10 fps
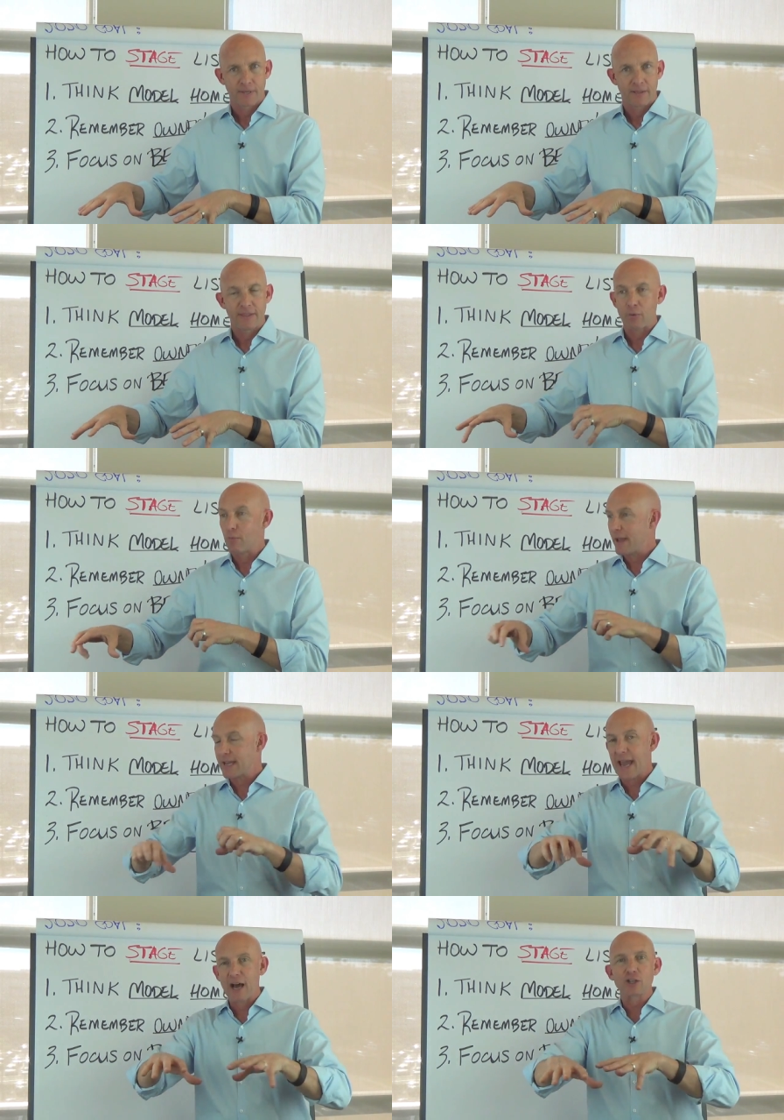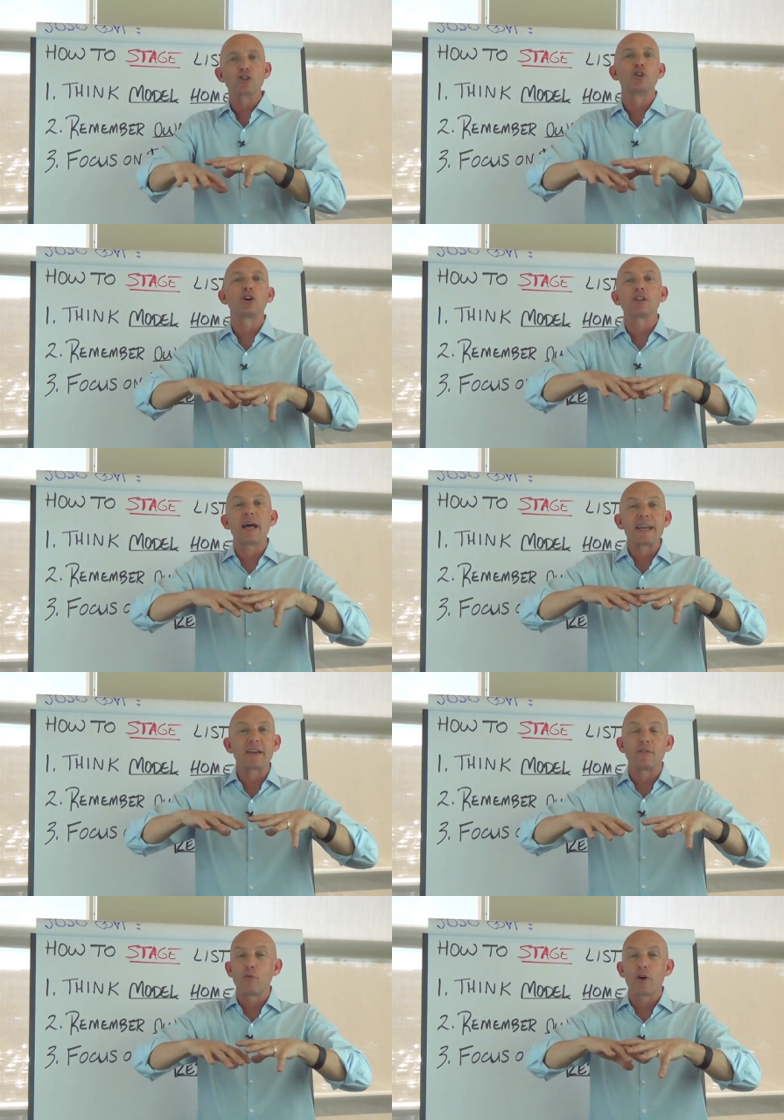That will make a house look
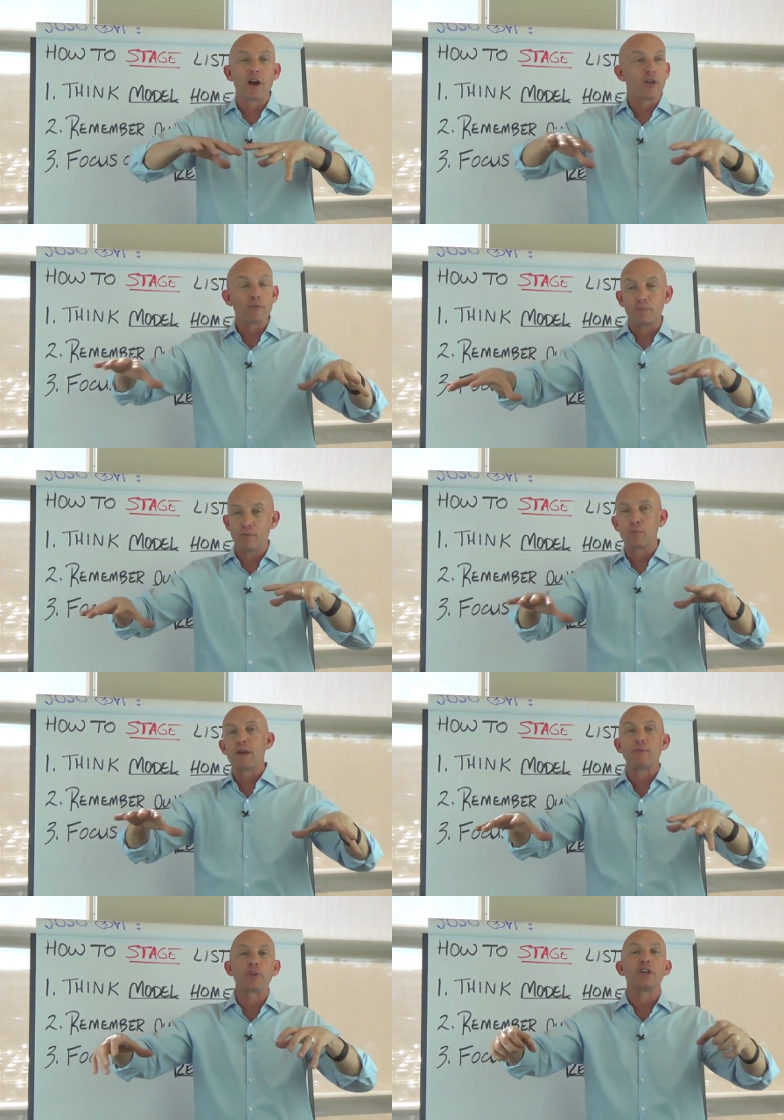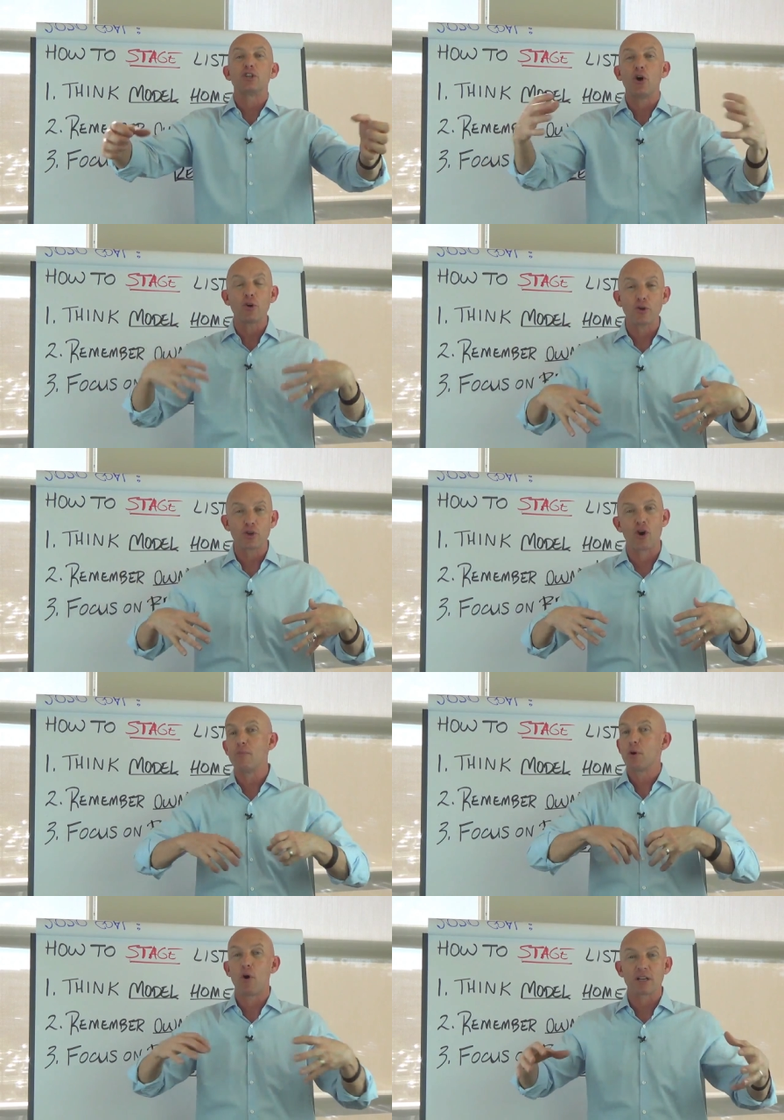like where other people that don't own your
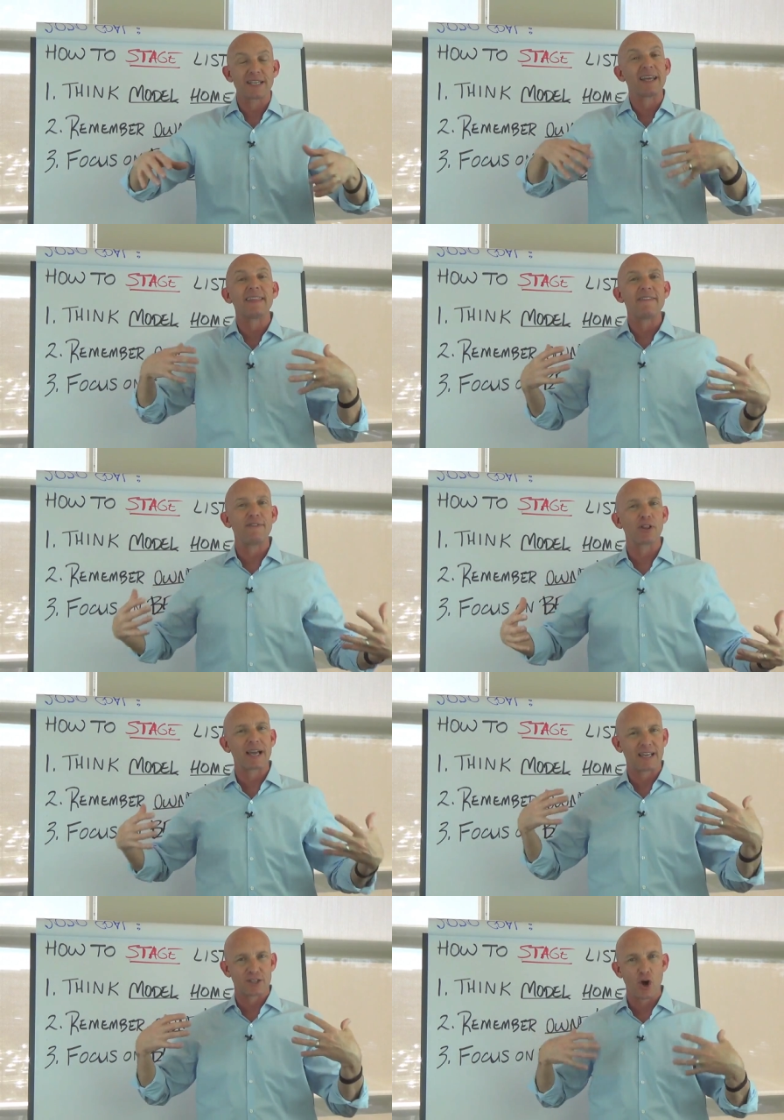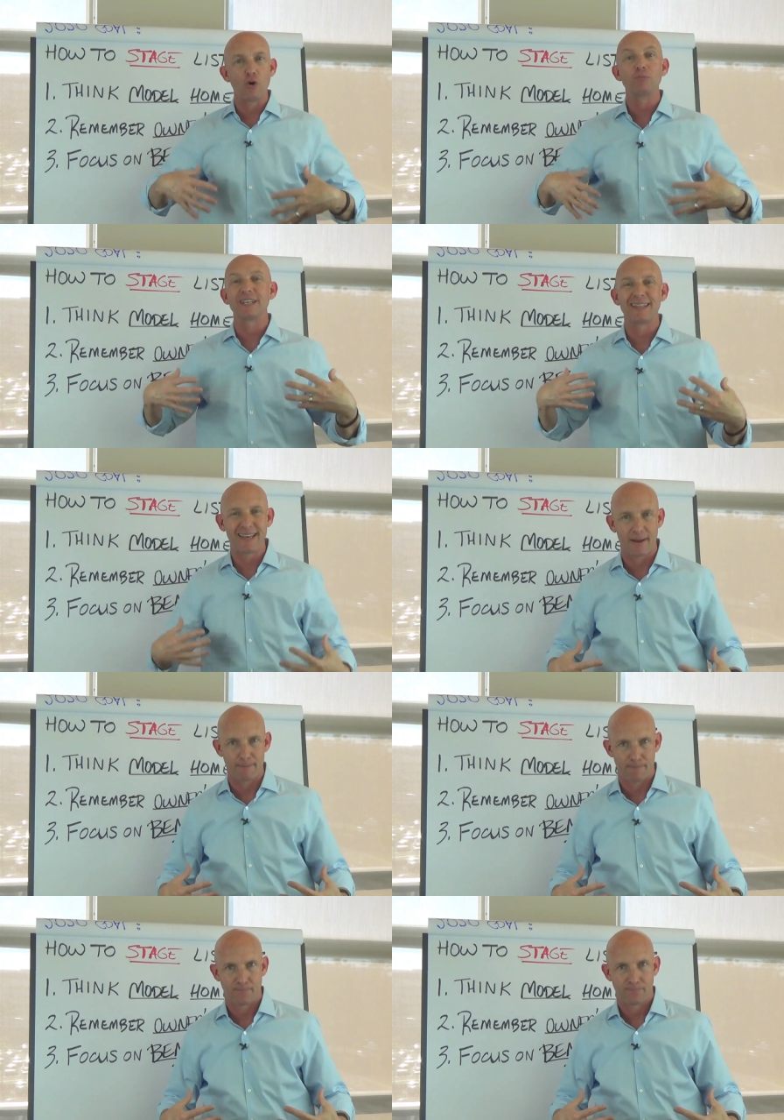home, it walks in and they feel like it's home to them.